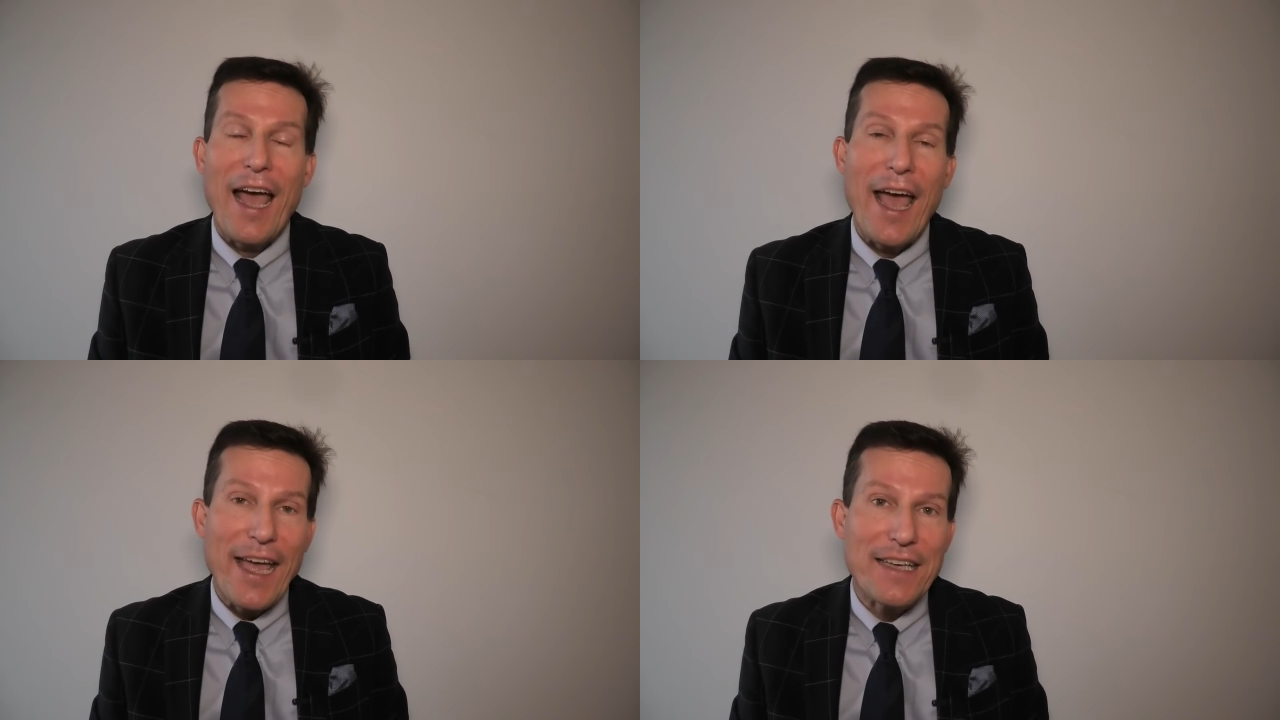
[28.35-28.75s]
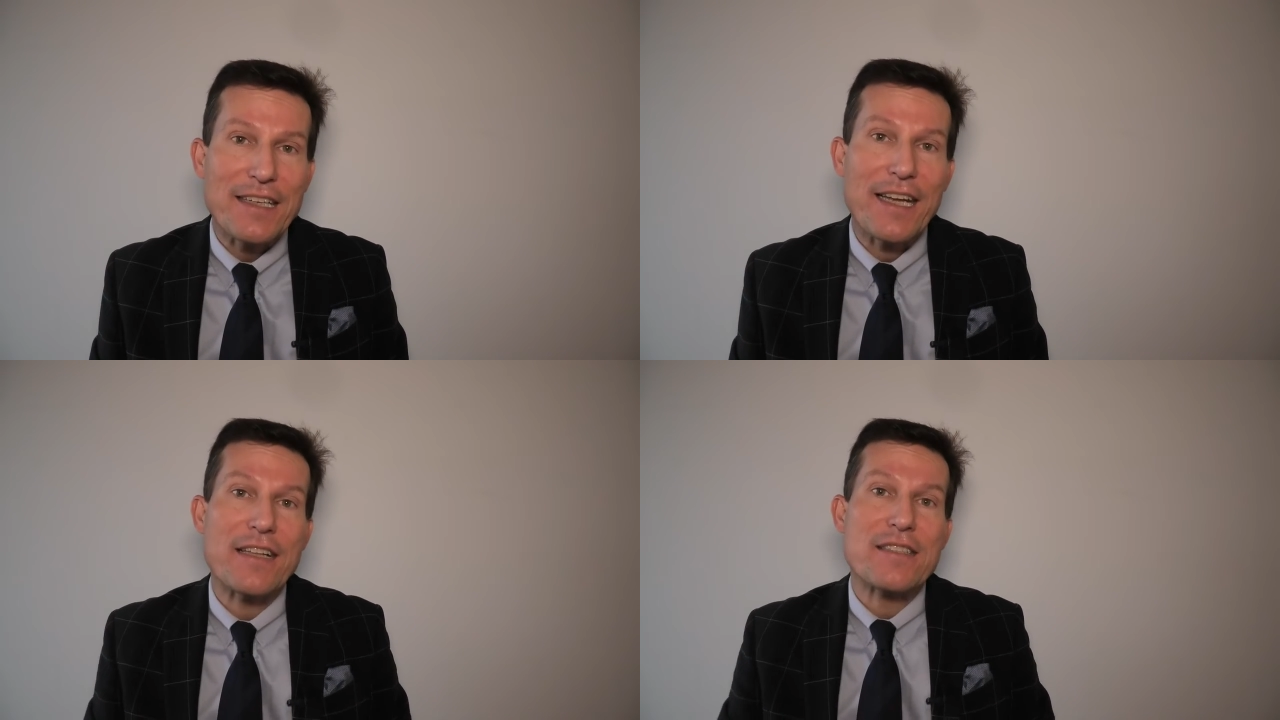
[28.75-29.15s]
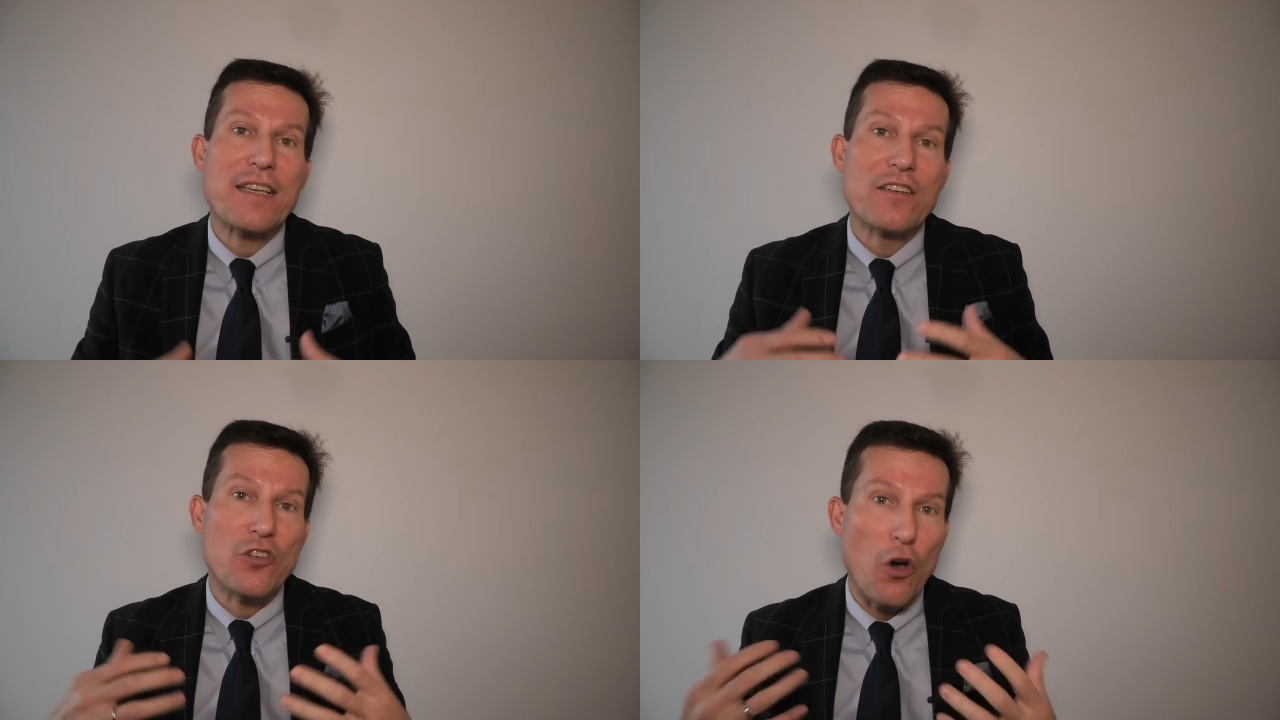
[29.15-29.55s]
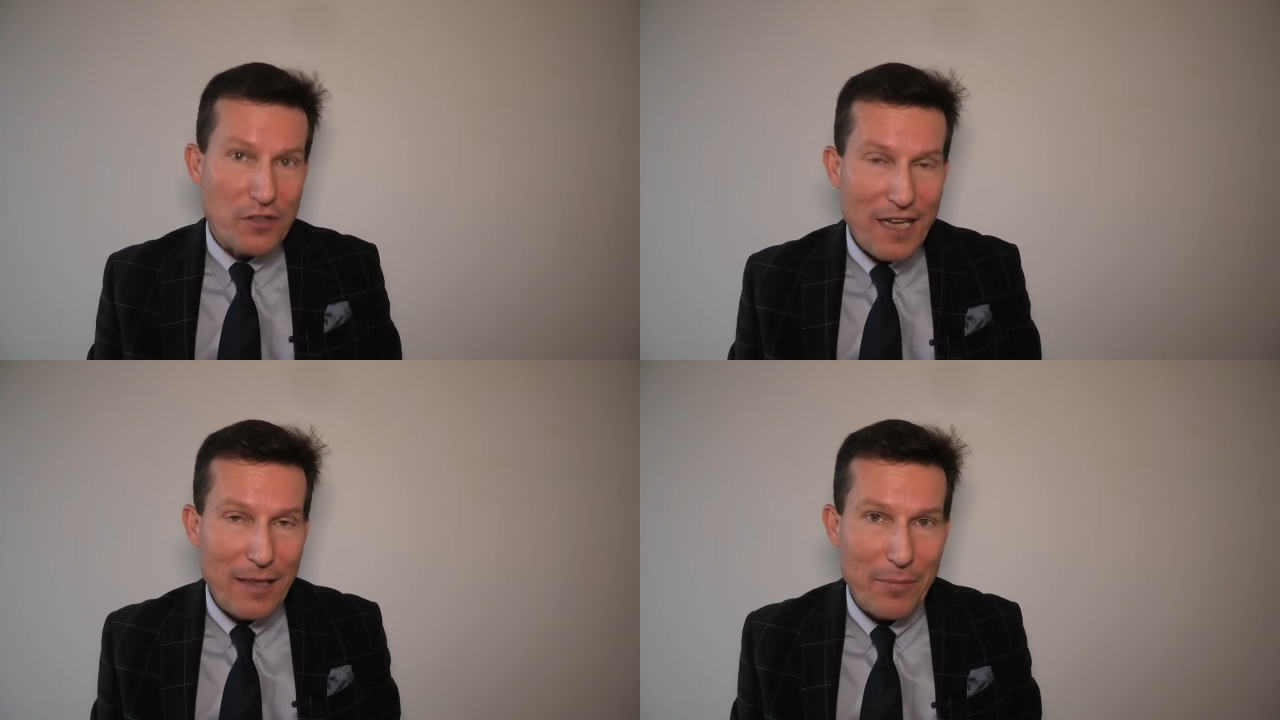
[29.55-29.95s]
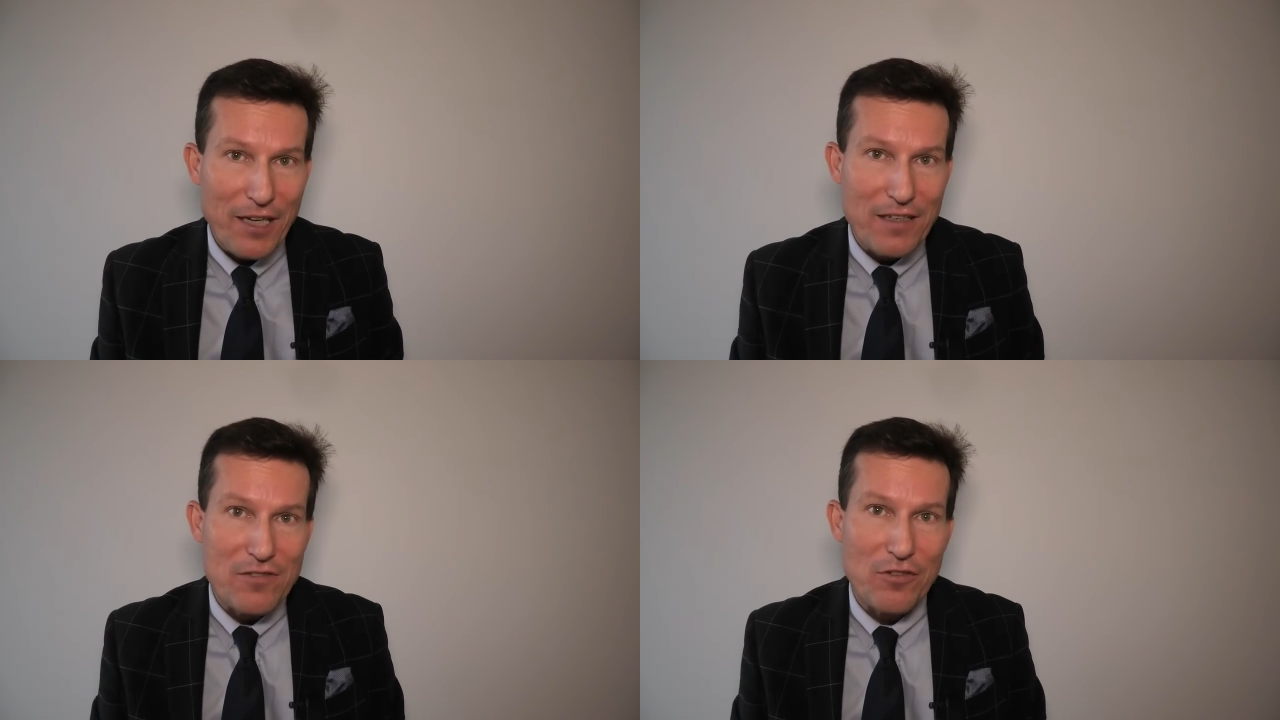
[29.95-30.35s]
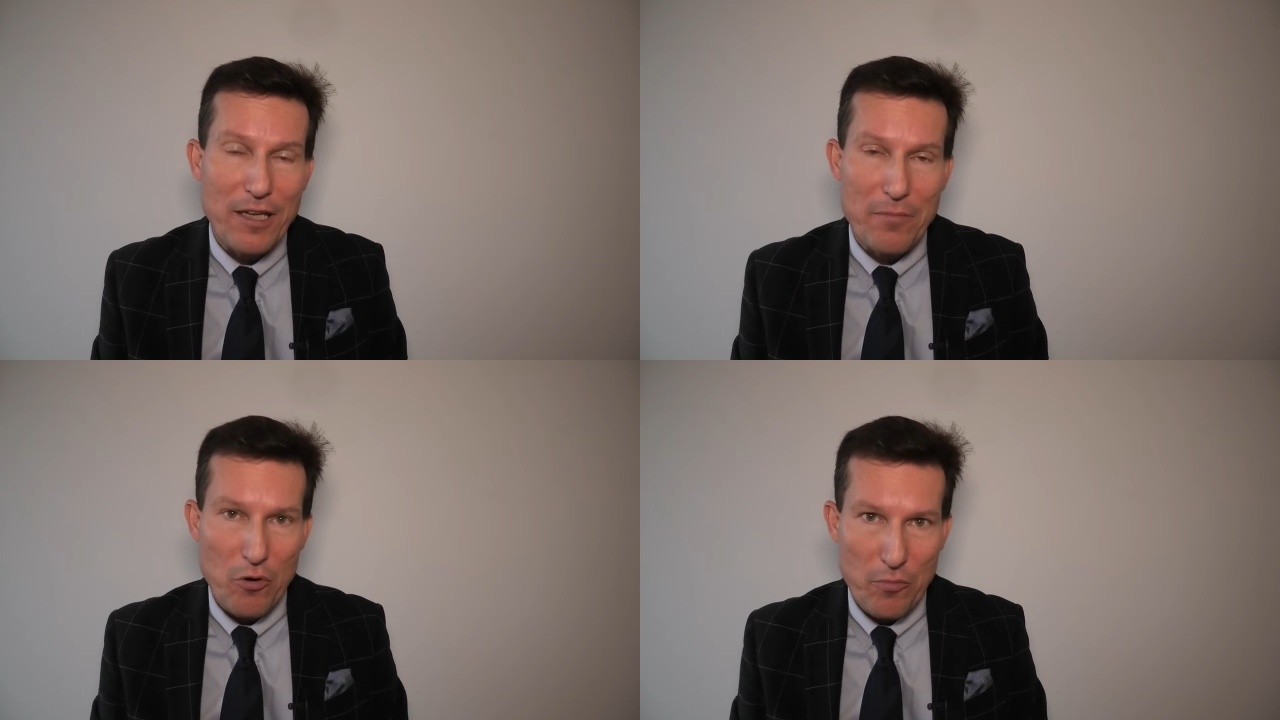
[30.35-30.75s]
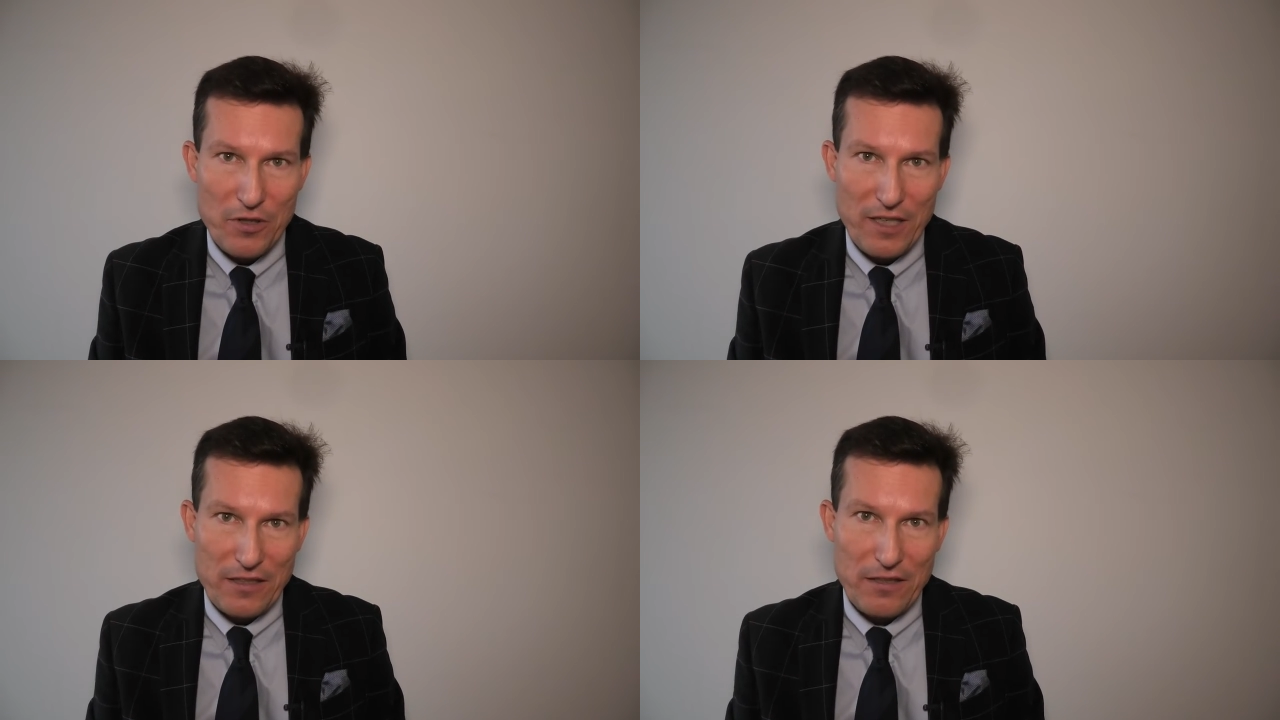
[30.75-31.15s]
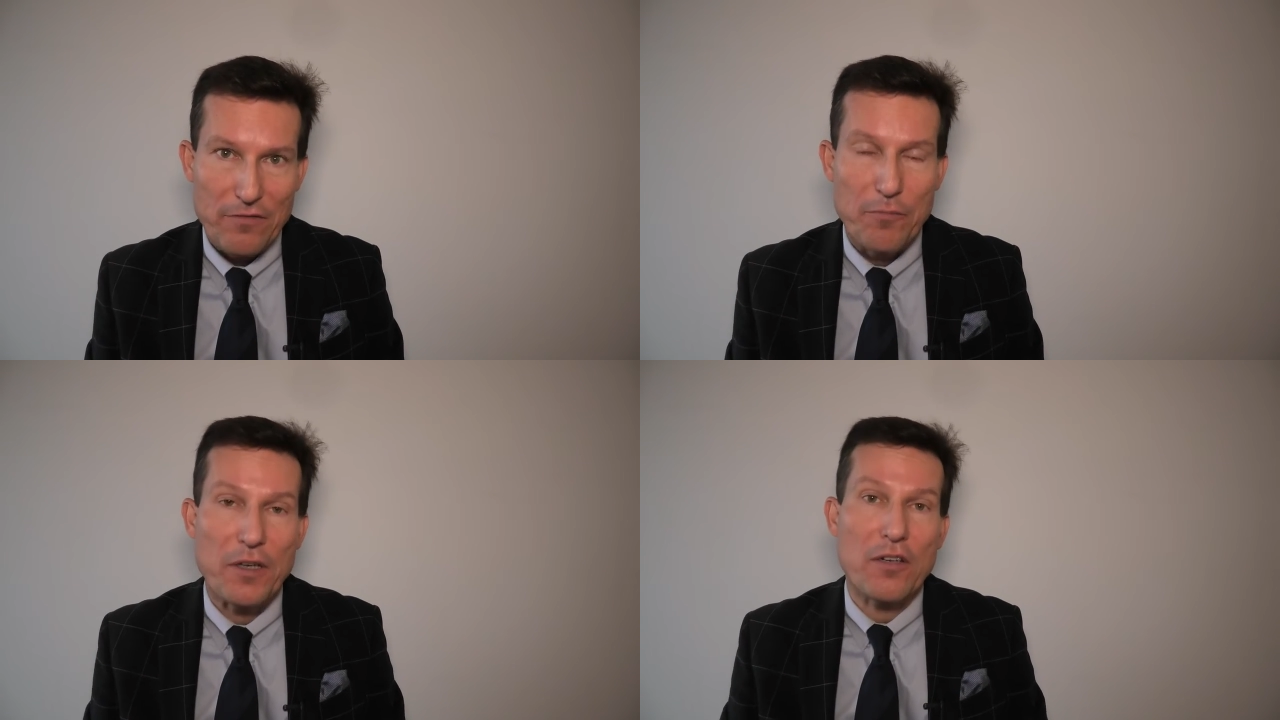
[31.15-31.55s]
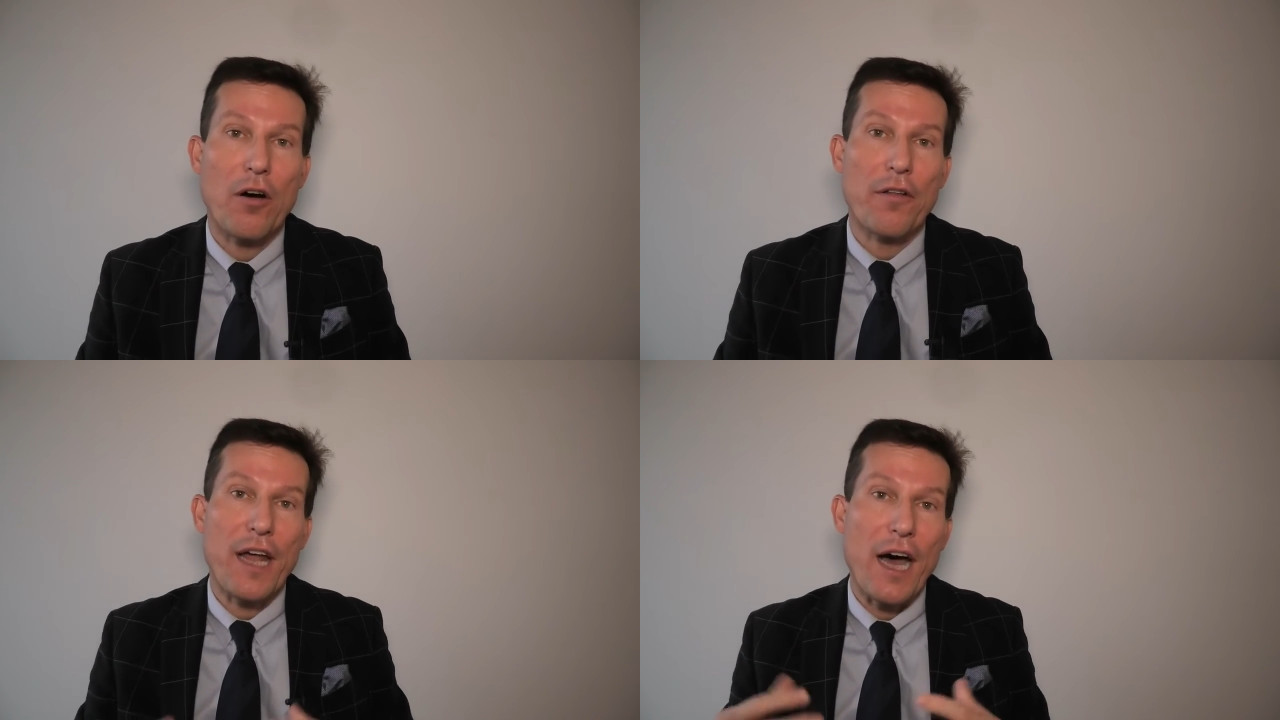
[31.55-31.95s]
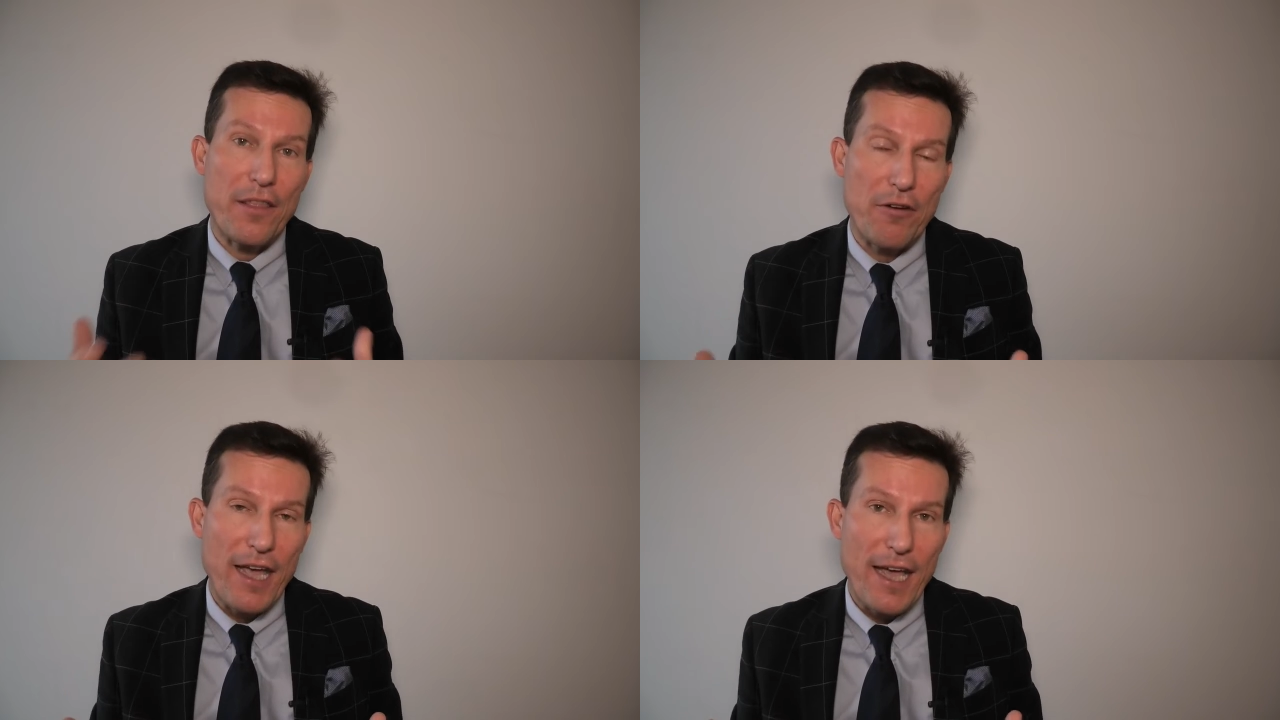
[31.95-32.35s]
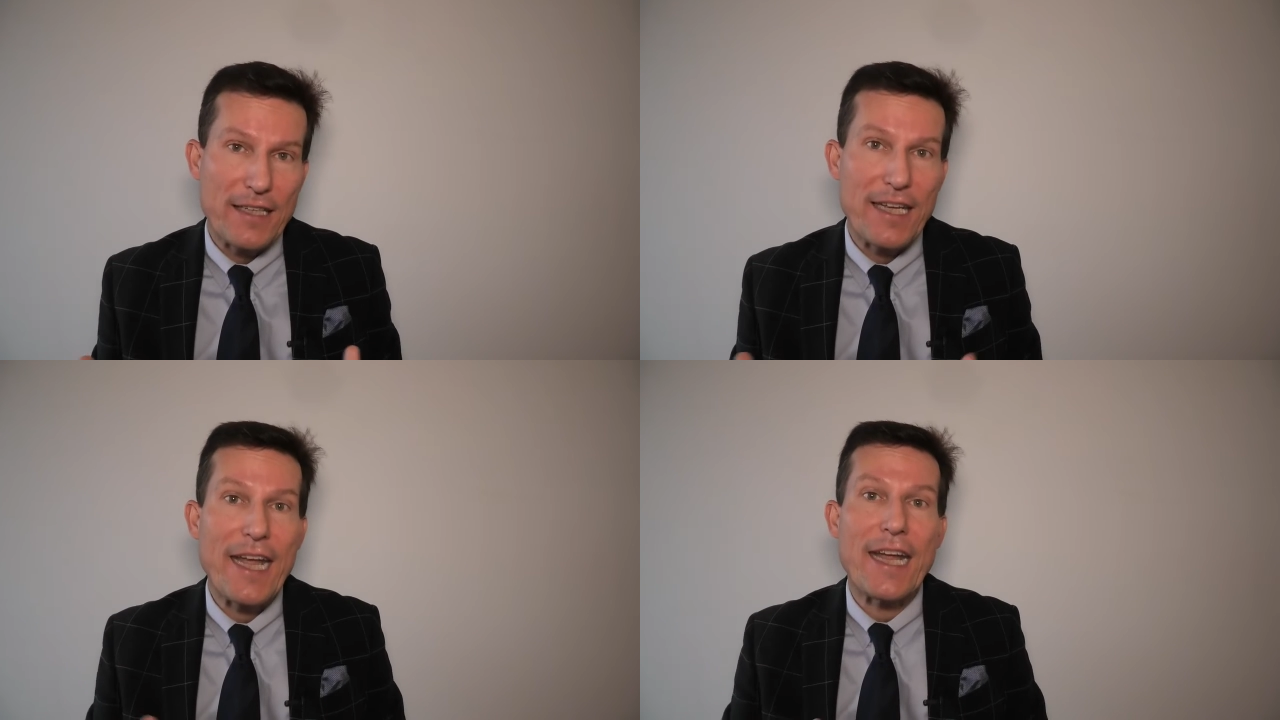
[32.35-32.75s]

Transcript: and it's not helping us to get more productive, but on the other hand,